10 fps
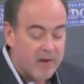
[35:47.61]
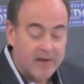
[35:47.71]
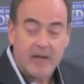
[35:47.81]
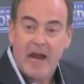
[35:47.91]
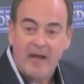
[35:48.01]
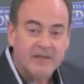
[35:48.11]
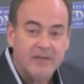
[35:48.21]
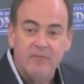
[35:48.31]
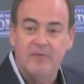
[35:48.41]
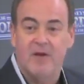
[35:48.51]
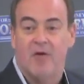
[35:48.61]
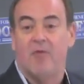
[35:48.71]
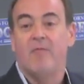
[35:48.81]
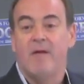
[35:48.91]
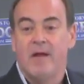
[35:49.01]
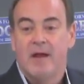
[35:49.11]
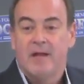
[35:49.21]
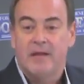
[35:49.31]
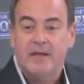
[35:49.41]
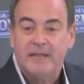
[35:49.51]
But as you know,
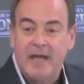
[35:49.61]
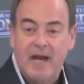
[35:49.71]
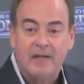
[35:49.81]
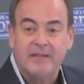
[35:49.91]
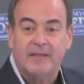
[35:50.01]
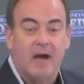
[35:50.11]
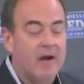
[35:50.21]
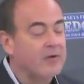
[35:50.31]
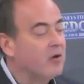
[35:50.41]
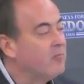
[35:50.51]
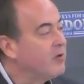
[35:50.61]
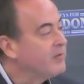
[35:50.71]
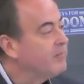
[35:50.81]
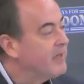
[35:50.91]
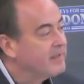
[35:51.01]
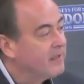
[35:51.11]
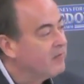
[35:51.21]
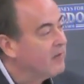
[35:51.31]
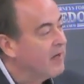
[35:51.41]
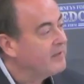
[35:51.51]
the attacks on our most
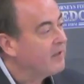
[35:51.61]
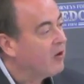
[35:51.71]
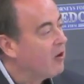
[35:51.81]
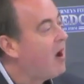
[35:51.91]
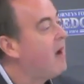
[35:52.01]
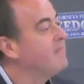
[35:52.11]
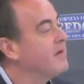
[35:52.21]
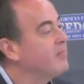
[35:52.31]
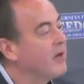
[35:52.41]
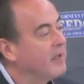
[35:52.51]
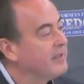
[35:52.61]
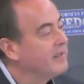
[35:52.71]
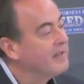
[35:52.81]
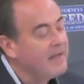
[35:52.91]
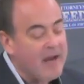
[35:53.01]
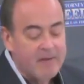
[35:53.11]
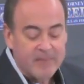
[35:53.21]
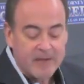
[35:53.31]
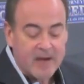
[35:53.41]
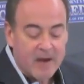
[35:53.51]
basic rights are omnipresent. They
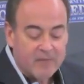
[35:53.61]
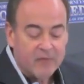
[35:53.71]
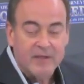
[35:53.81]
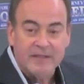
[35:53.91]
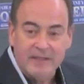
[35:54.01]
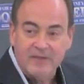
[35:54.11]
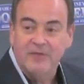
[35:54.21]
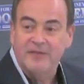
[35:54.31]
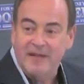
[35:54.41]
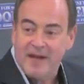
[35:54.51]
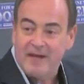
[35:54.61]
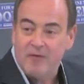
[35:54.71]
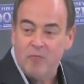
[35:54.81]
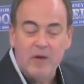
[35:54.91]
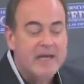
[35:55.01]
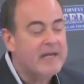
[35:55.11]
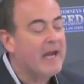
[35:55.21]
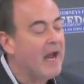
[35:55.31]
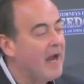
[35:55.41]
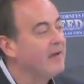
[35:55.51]
happen every single day. We
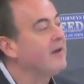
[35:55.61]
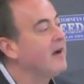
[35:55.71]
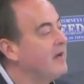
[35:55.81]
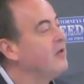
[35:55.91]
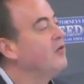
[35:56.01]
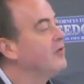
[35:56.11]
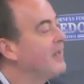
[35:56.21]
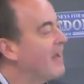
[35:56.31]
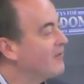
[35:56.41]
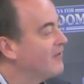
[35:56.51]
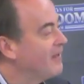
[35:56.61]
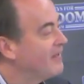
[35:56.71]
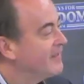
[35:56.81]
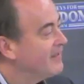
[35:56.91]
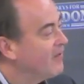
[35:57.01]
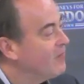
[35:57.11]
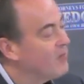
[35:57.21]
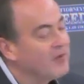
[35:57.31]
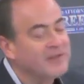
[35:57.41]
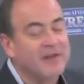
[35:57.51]
cannot unilaterally
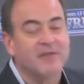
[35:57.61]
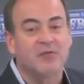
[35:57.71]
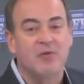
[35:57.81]
disarm ourselves.